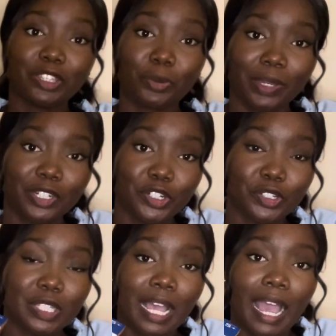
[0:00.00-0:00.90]

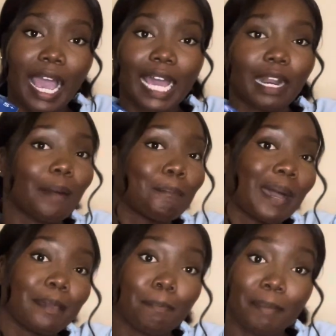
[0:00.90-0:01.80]
graders and
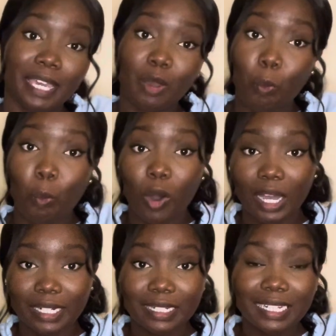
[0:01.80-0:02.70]
my big
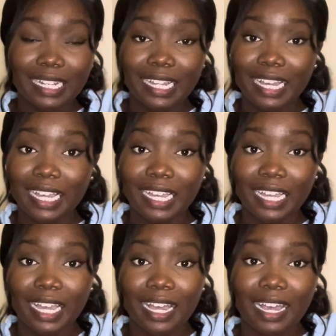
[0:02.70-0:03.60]
one
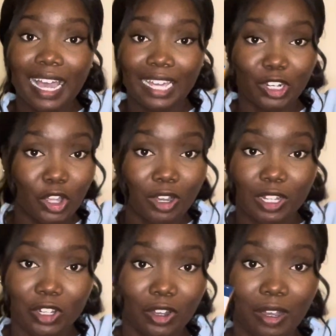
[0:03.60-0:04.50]
analog
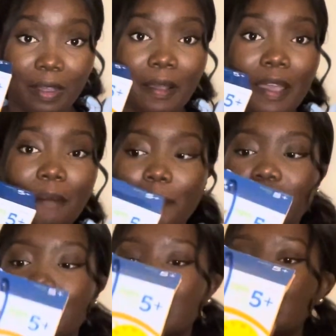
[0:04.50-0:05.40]
clock, but this